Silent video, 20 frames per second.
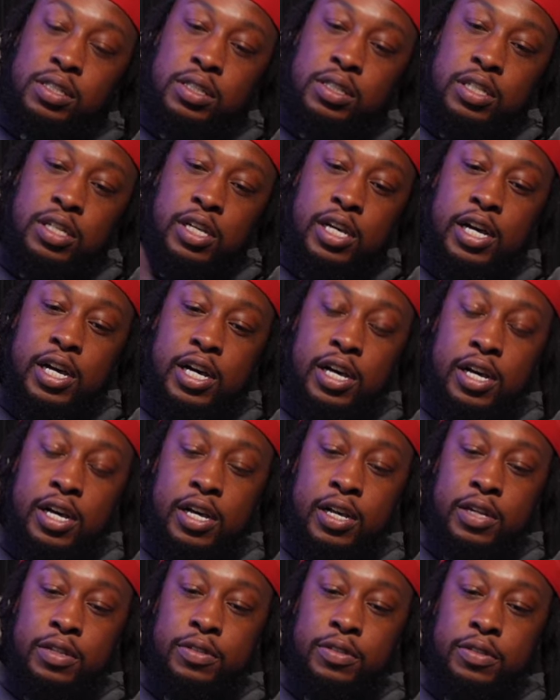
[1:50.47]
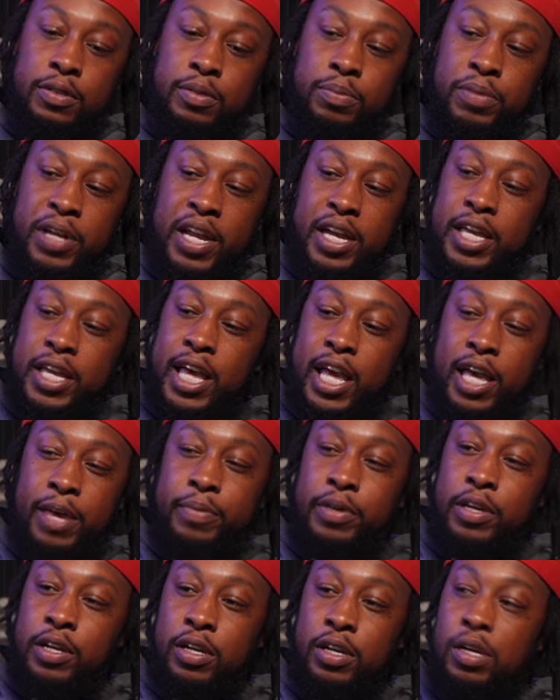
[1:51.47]
Okay. Uh, but I came
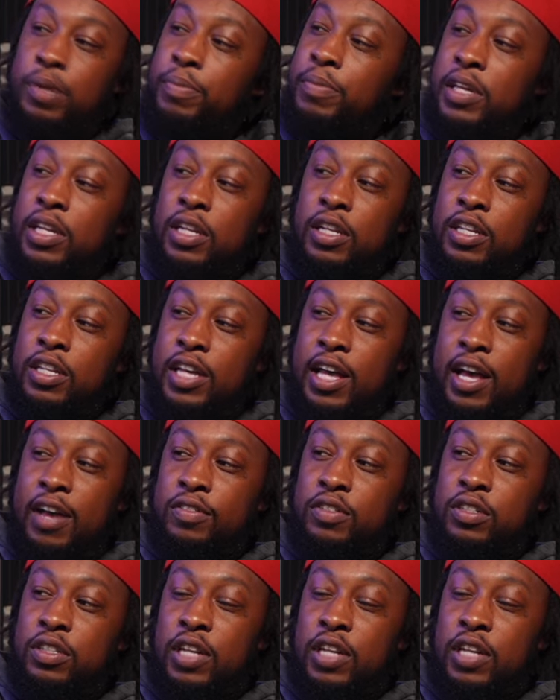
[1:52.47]
here immediately after.